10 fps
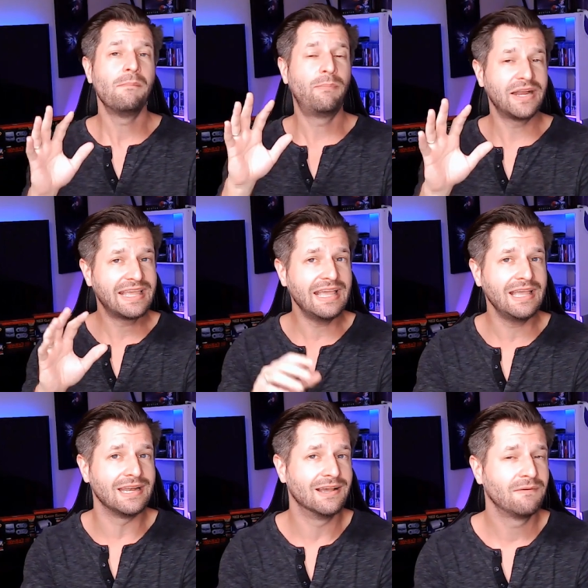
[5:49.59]
But
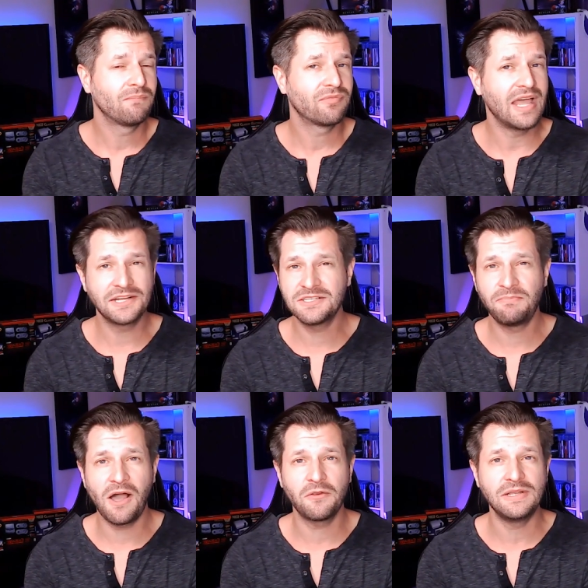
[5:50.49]
again, that doesn't
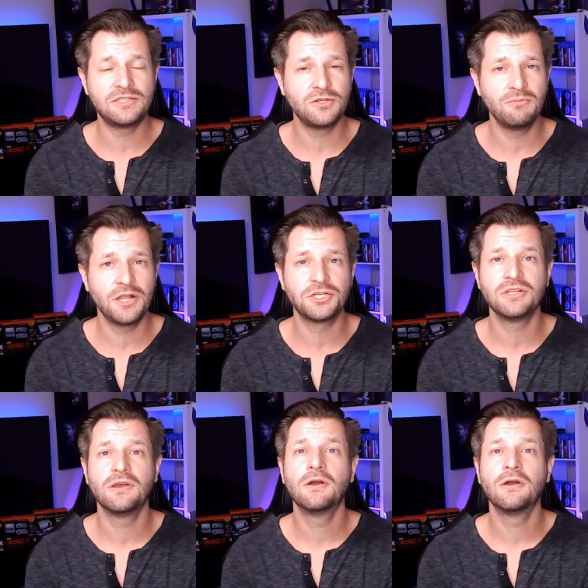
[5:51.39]
bother me too much